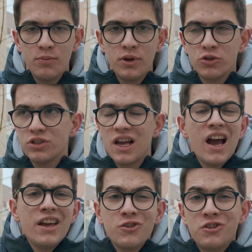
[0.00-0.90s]
because
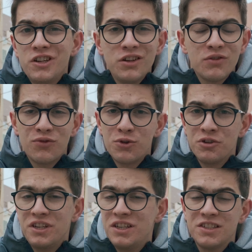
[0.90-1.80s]
I don't need it for
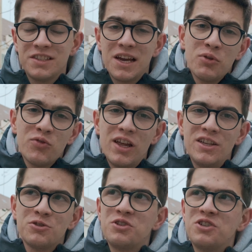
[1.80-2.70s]
this type of
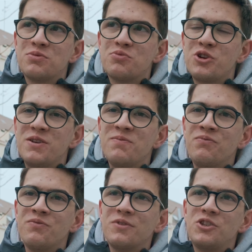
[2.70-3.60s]
lens, which is pretty
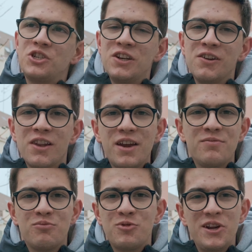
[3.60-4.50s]
chill
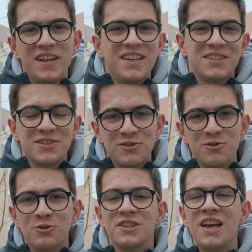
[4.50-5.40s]
and pretty easy to
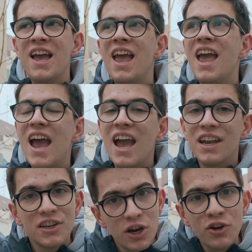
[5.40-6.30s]
use.
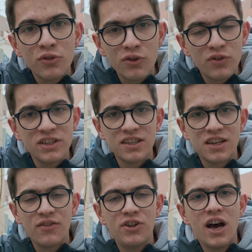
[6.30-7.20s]
And the other few things that
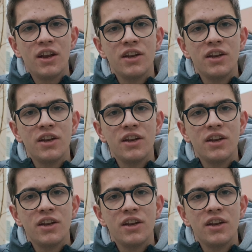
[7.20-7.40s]
I've done